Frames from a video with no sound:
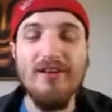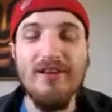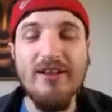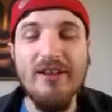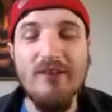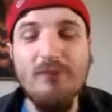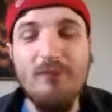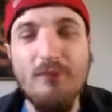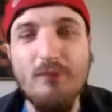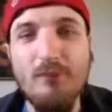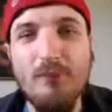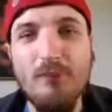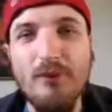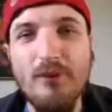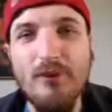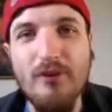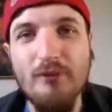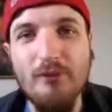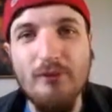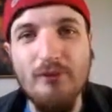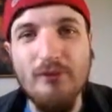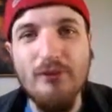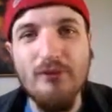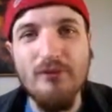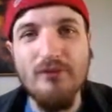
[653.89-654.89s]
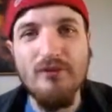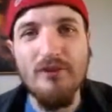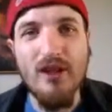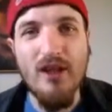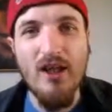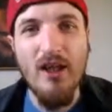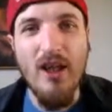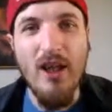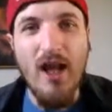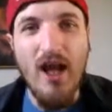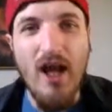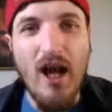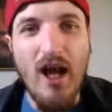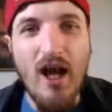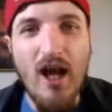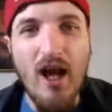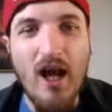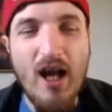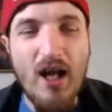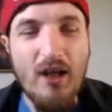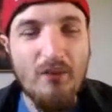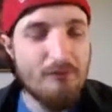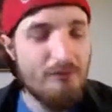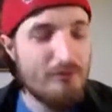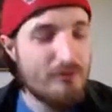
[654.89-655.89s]
supporting the boys.
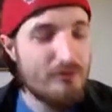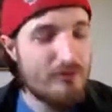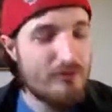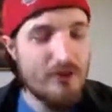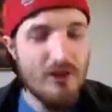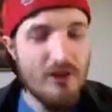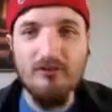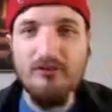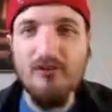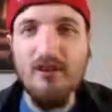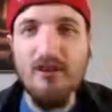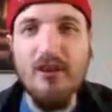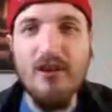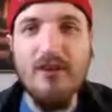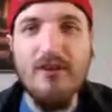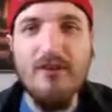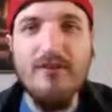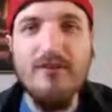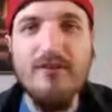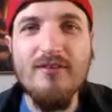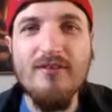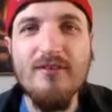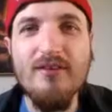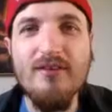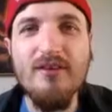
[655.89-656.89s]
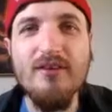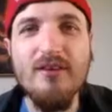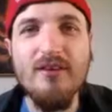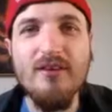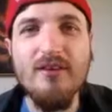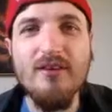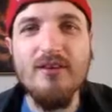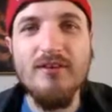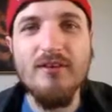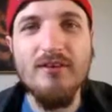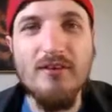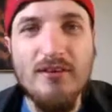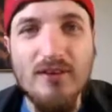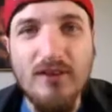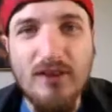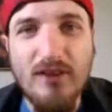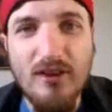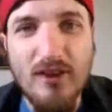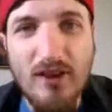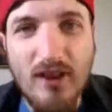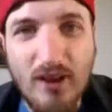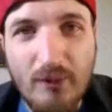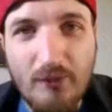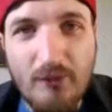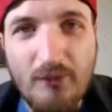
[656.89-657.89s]
So guys, I
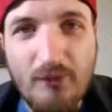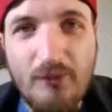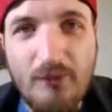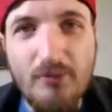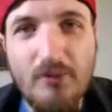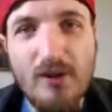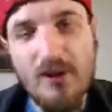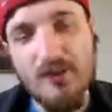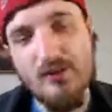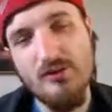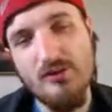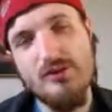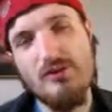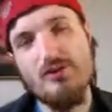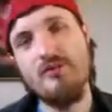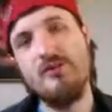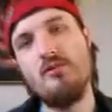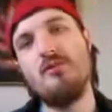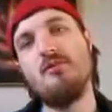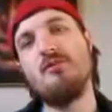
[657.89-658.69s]
will catch you